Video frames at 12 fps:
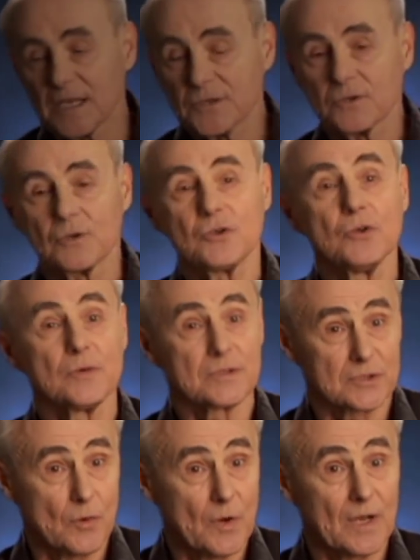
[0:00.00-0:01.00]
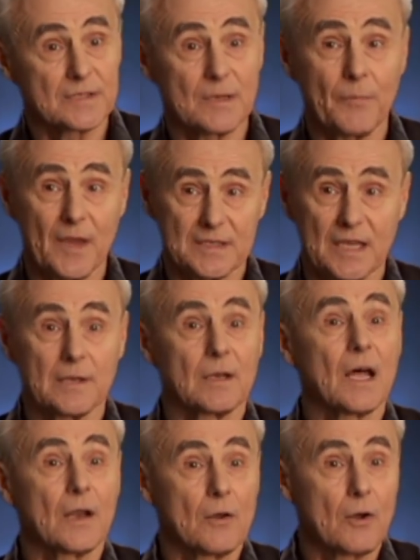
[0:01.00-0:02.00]
a session or two and so on, and some things take
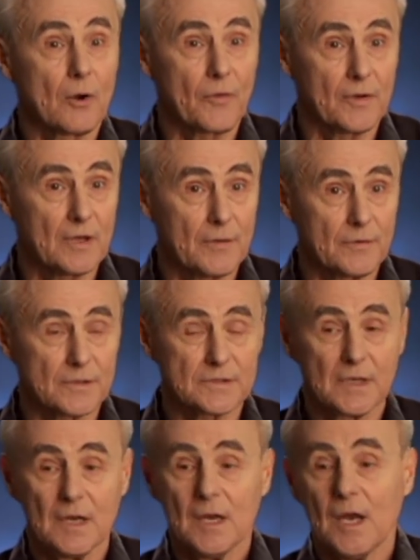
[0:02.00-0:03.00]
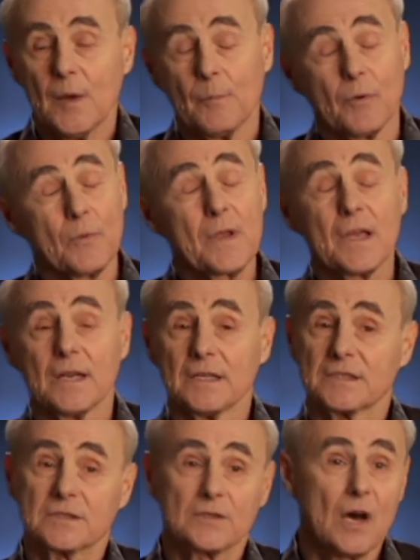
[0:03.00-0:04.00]
a lot longer than others, but we get
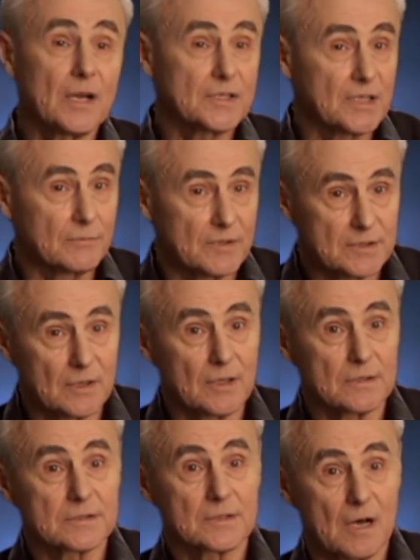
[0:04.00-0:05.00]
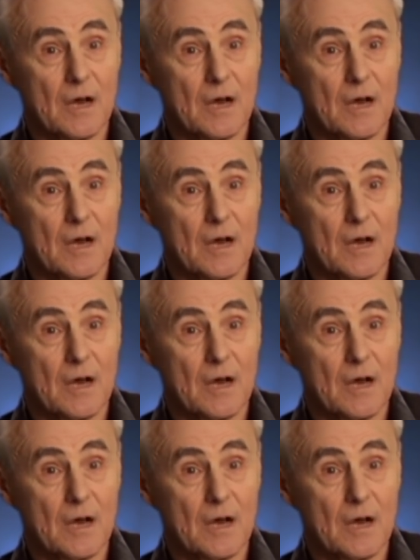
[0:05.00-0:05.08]
astonishing results